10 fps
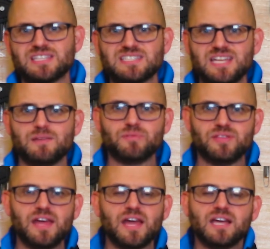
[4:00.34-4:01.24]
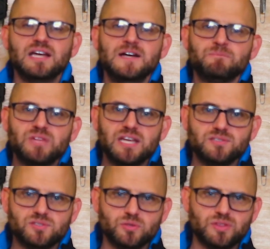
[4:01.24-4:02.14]
the same thing in
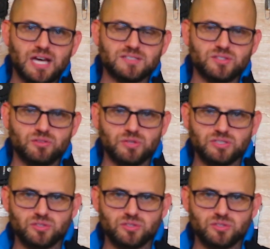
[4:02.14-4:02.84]
2003,